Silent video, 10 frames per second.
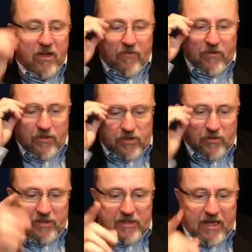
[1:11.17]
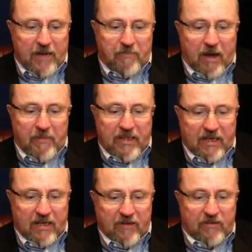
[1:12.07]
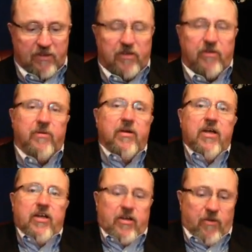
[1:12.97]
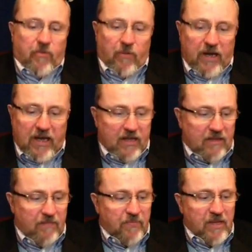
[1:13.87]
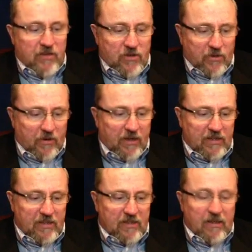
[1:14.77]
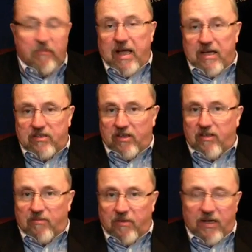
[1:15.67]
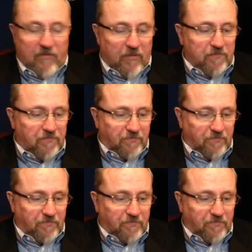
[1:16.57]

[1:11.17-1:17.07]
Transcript: for the suicide bombing that killed the two Korean tourists, actually three of them,